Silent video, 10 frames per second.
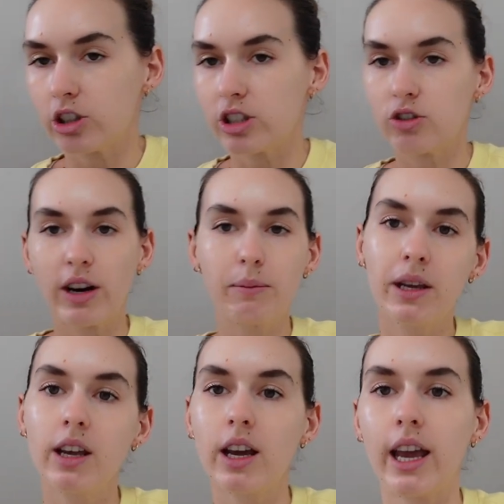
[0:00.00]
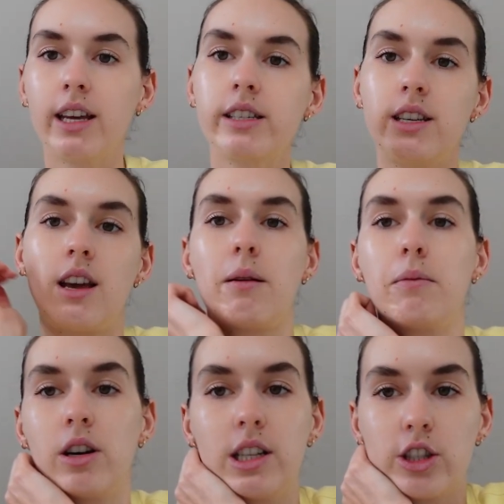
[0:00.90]
Just write me a
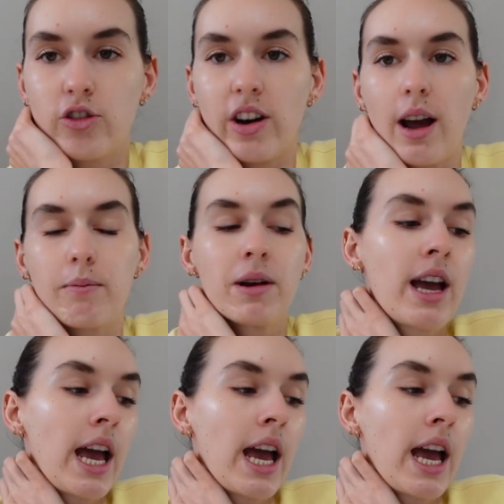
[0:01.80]
DM on Instagram